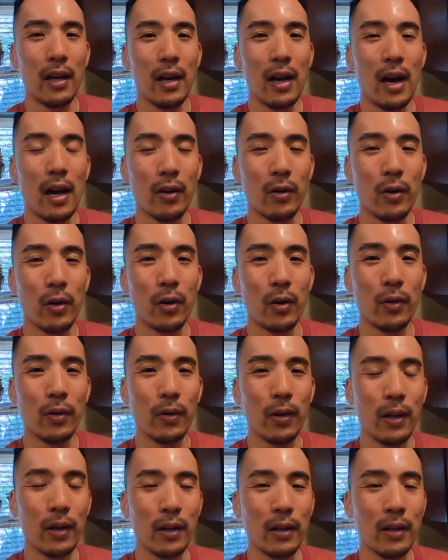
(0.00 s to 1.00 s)
I don't know
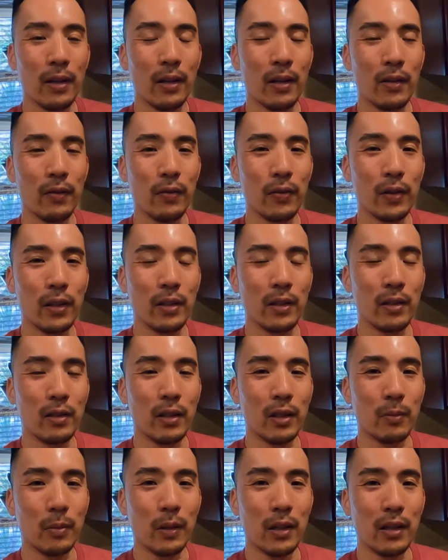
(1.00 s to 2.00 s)
if it's
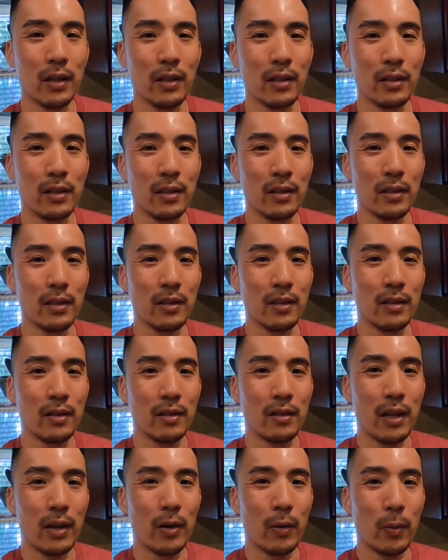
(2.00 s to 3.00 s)
just because
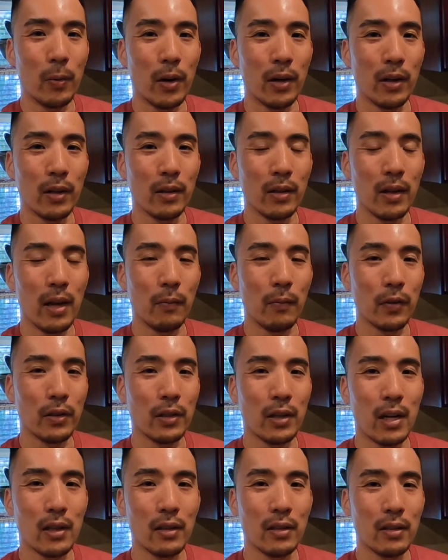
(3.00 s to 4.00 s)
they don't want to
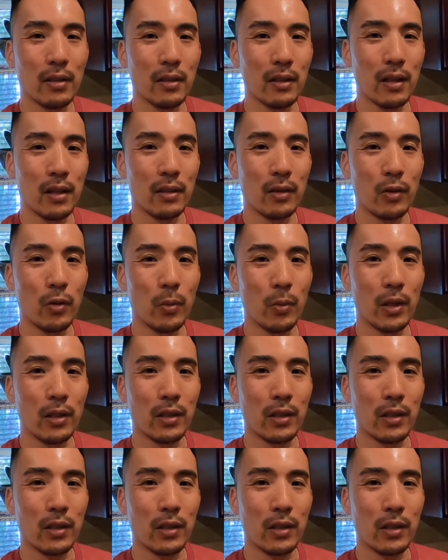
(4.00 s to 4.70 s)
emphasize it too much,